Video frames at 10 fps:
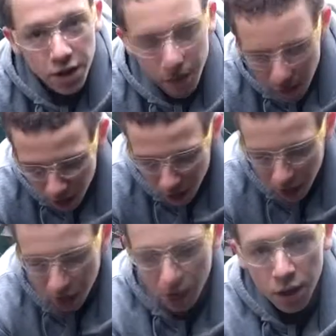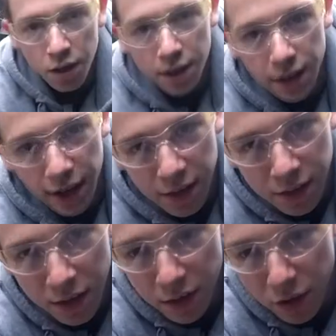here in the
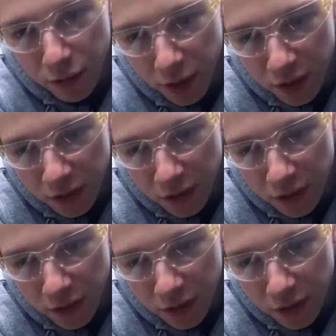end. I don't know if you can